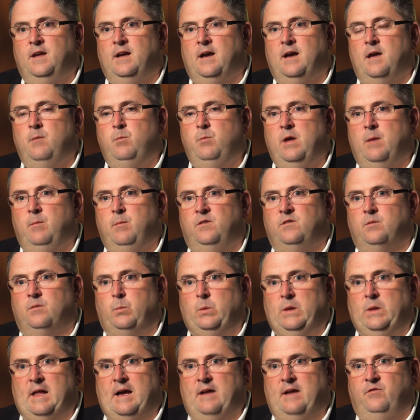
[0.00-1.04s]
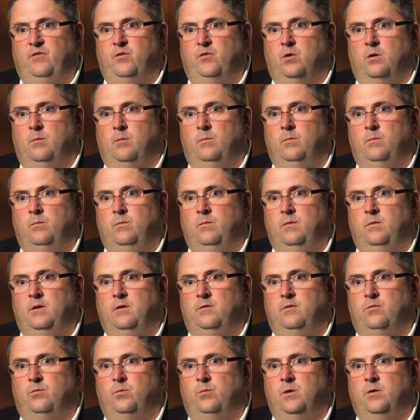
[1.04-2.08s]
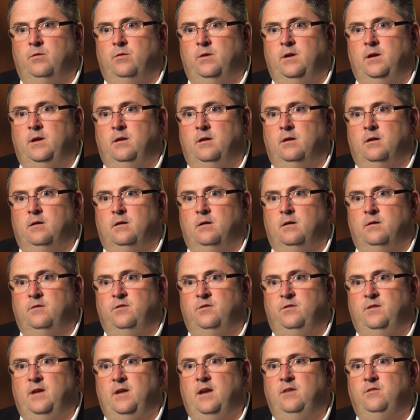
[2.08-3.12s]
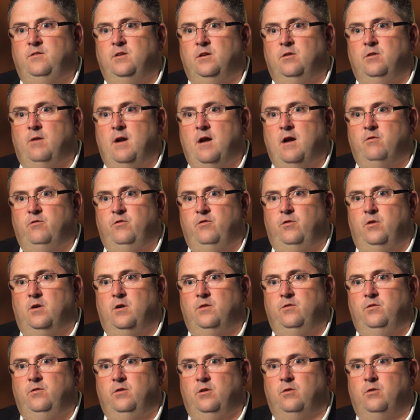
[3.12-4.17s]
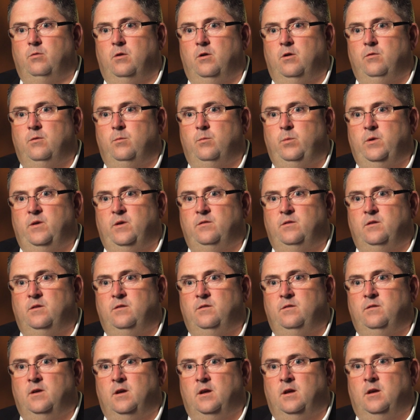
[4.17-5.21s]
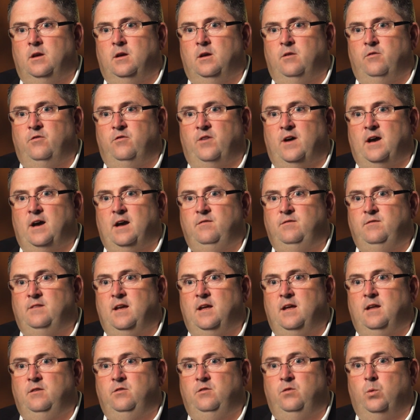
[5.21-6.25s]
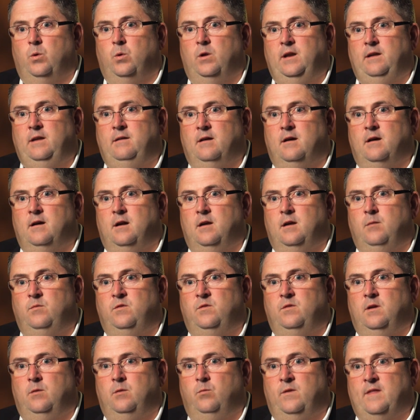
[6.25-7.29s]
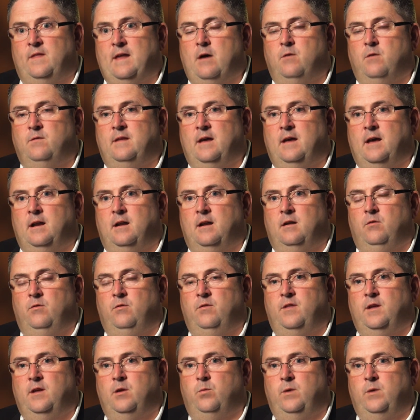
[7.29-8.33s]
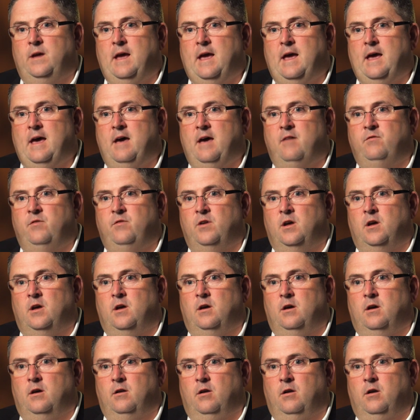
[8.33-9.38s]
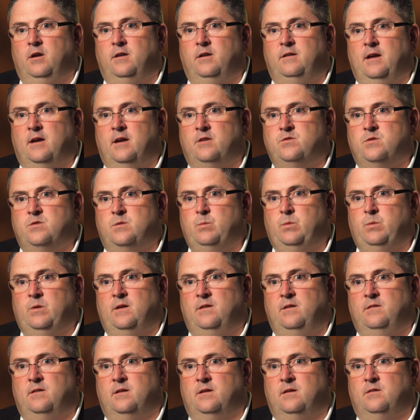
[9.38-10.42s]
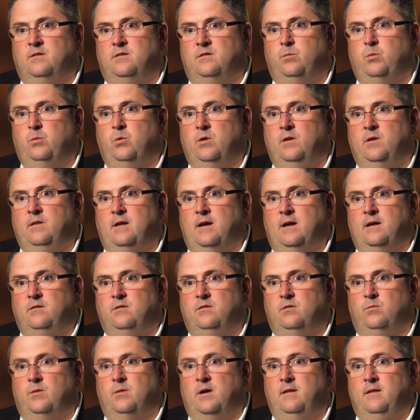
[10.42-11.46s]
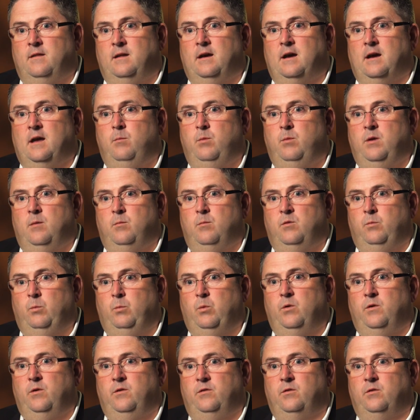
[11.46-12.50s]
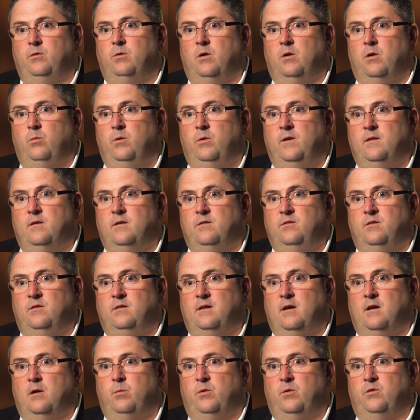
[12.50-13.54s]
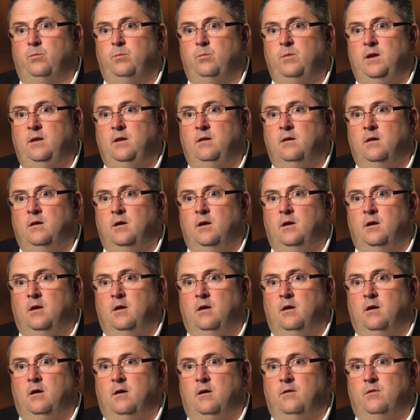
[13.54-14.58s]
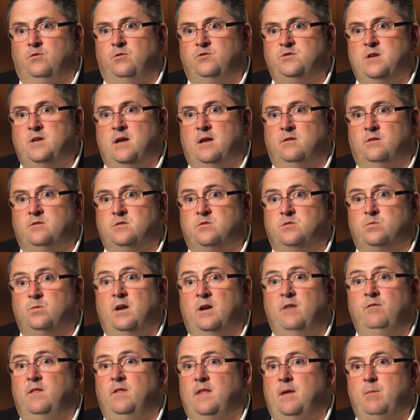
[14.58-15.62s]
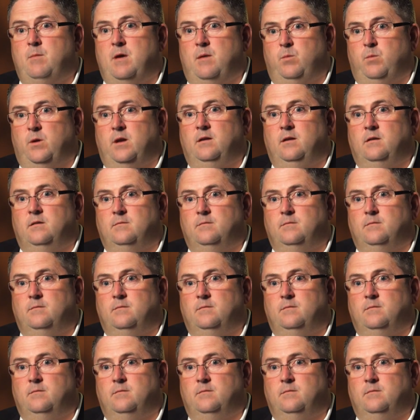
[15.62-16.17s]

I B M as a platform is really a staging ground for us to grow the business five, ten, twenty times, and without that, I don't think we have an architecture in place that could support that. I think I B M is poised to grow with us and to help us meet uh, those challenges, whatever they may be.